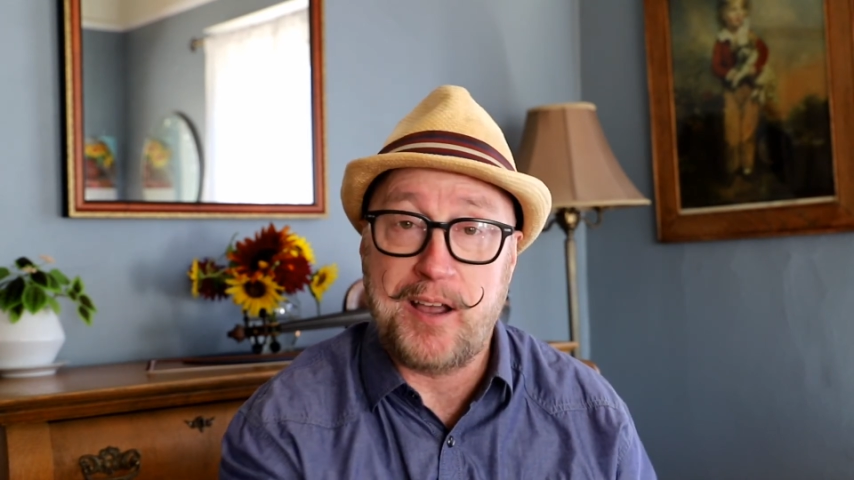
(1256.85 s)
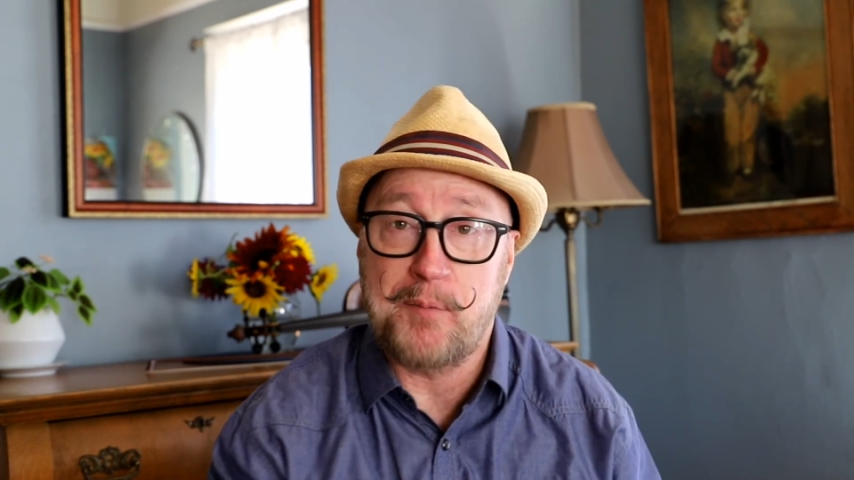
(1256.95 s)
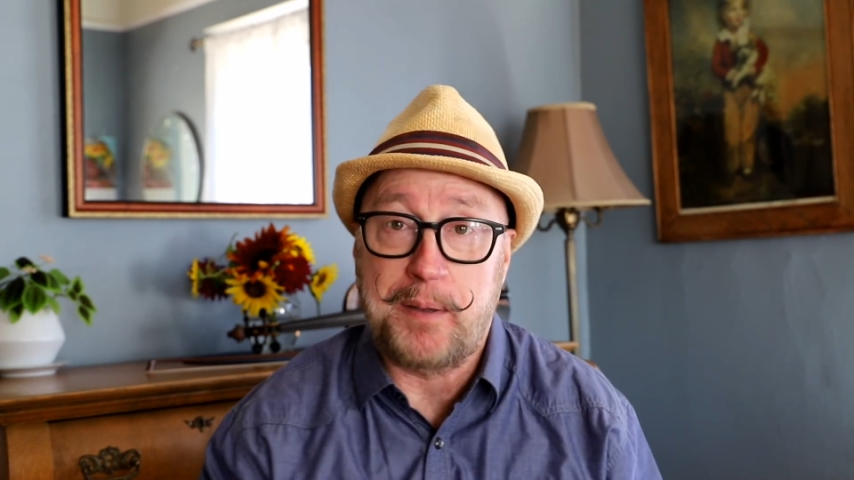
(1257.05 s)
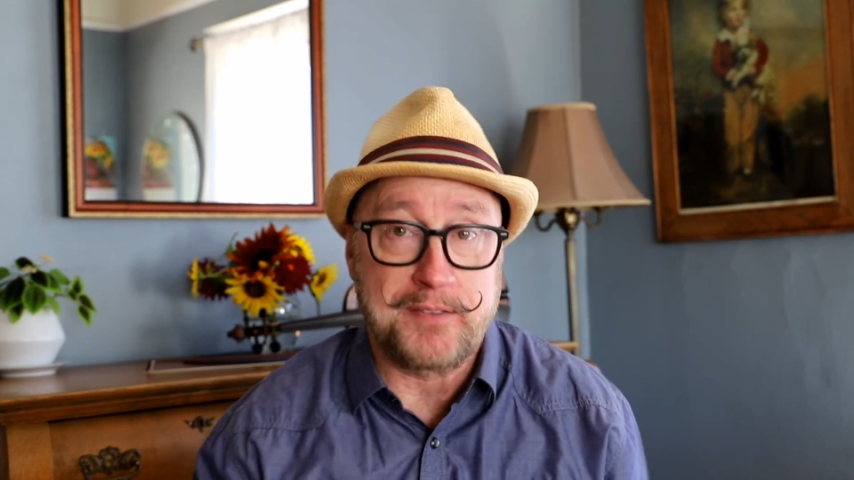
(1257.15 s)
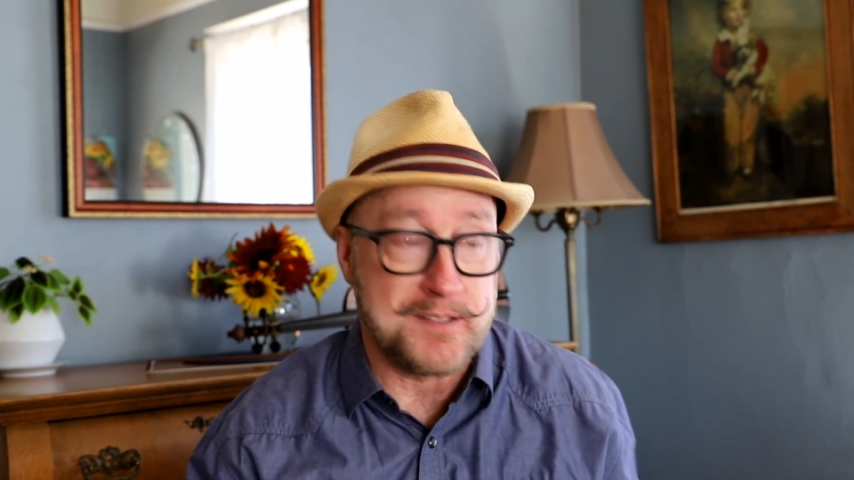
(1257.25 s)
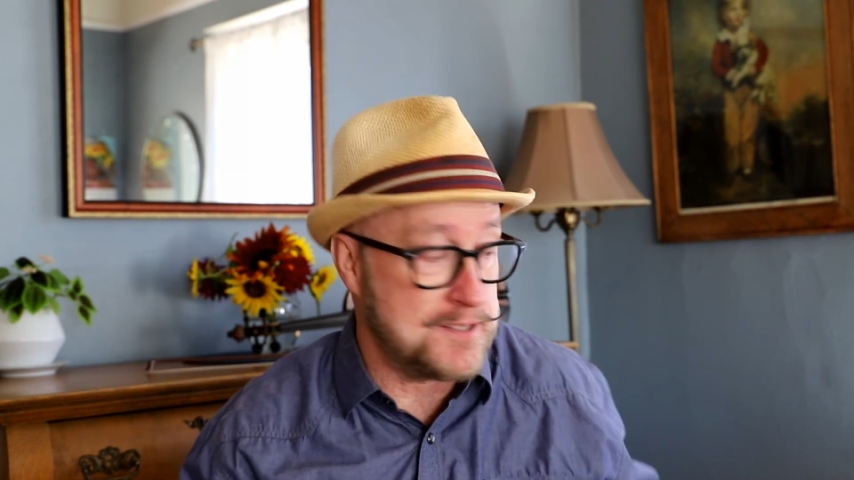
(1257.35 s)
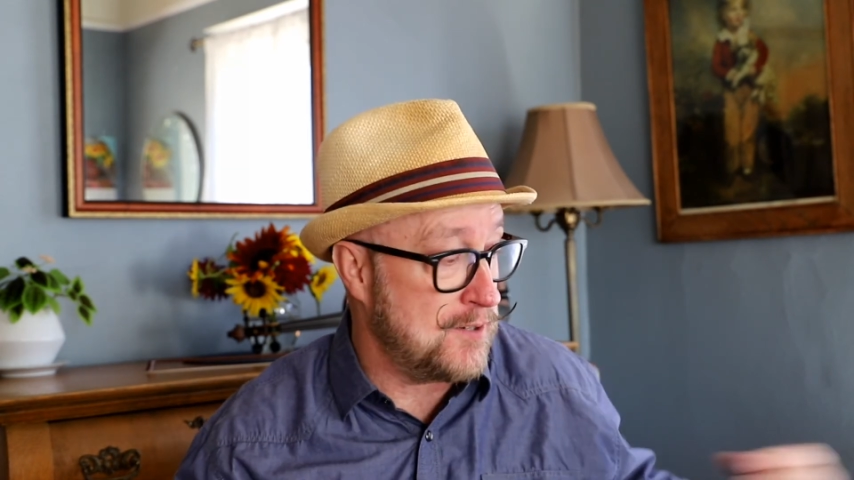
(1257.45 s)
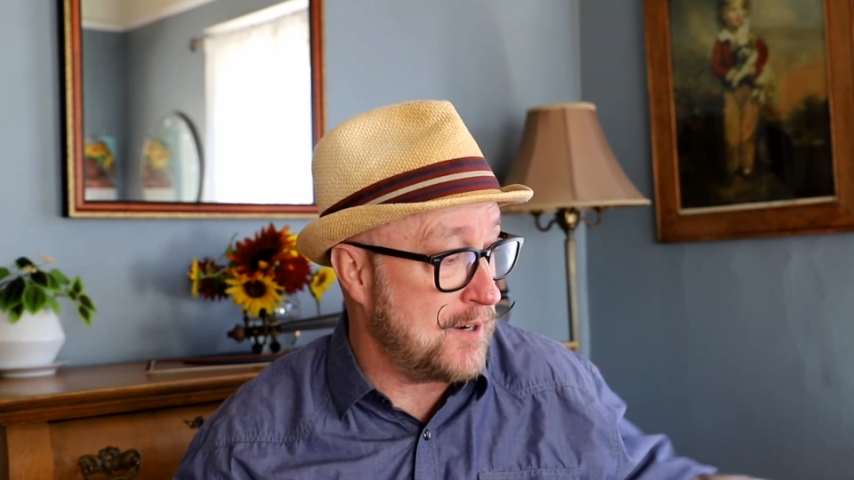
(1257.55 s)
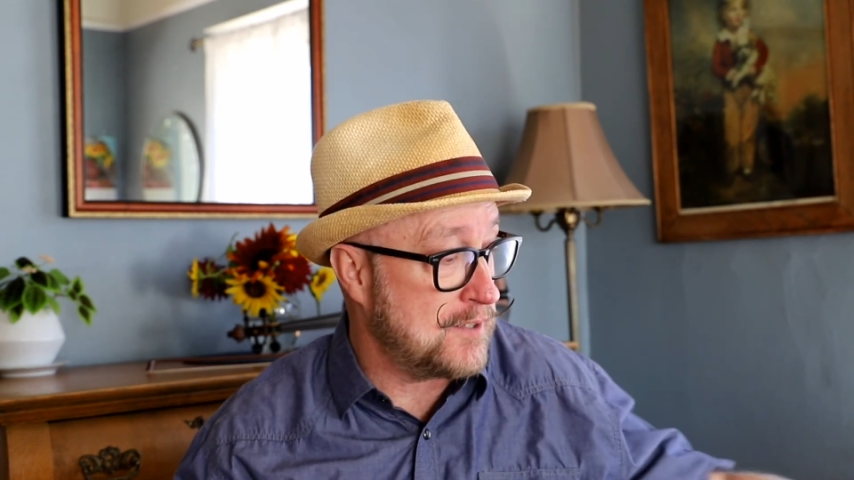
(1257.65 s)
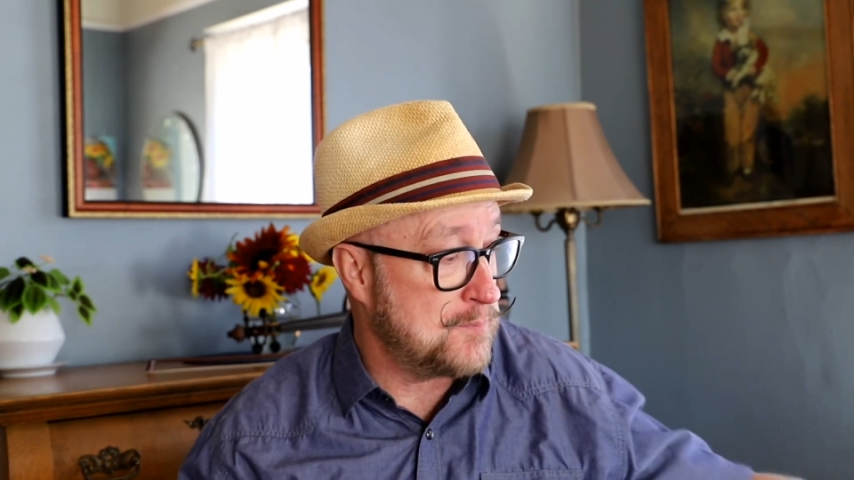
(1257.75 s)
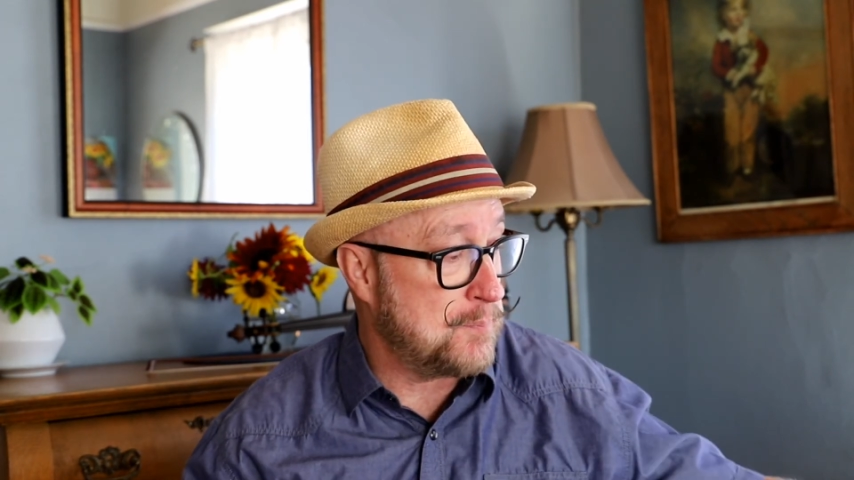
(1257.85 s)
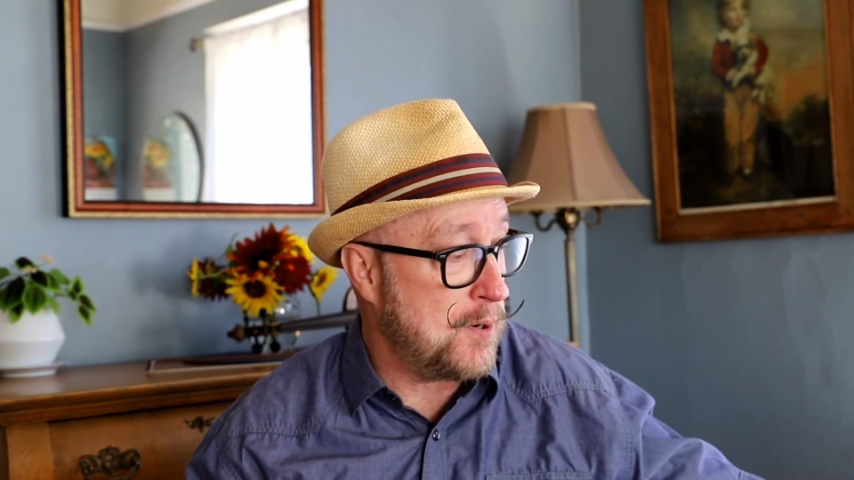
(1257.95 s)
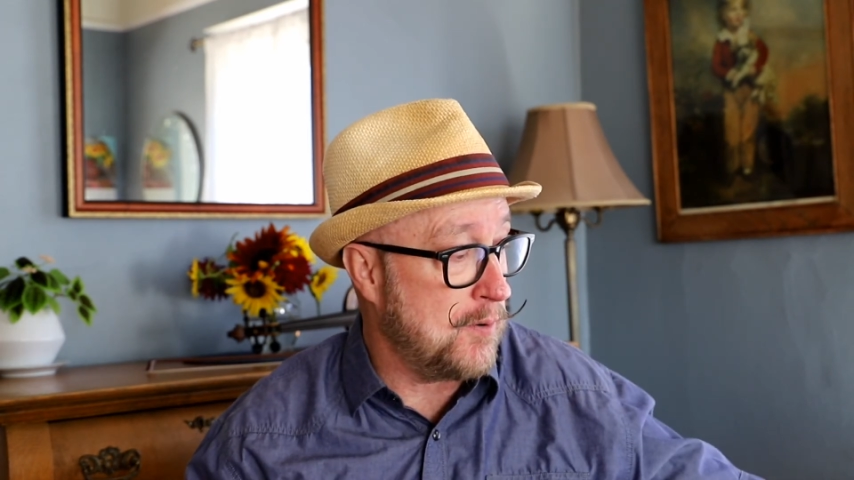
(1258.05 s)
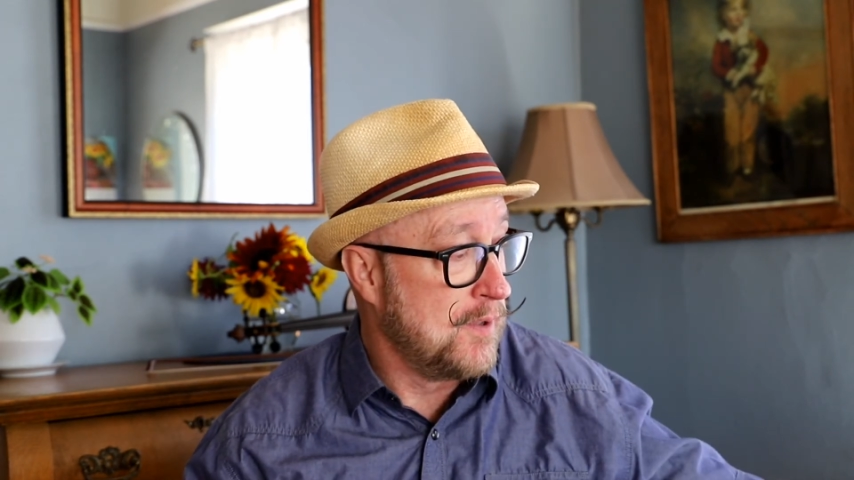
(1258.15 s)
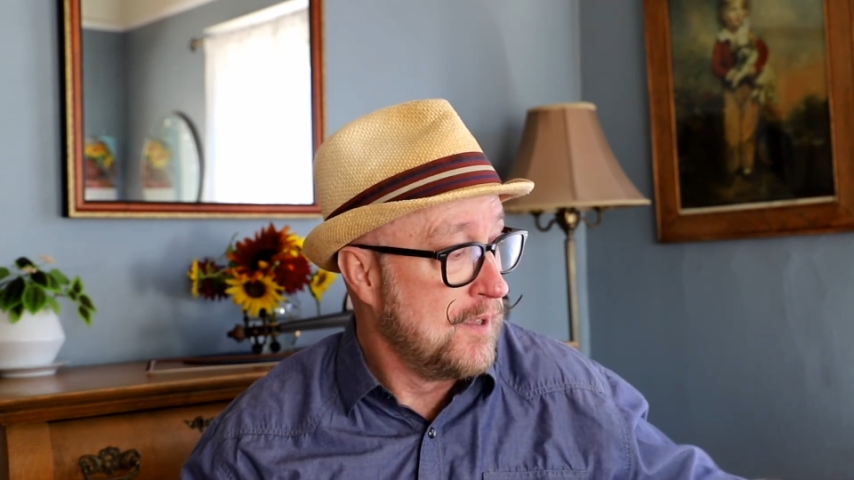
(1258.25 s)
now about the SiriX
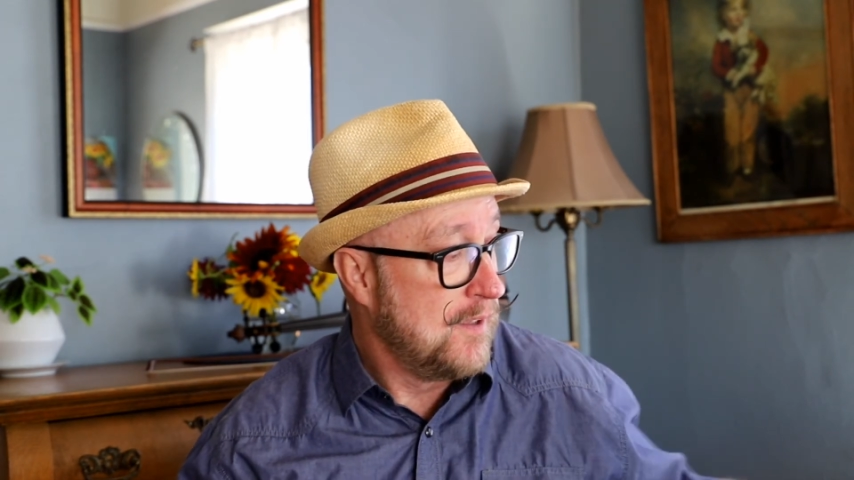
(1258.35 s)
Pro.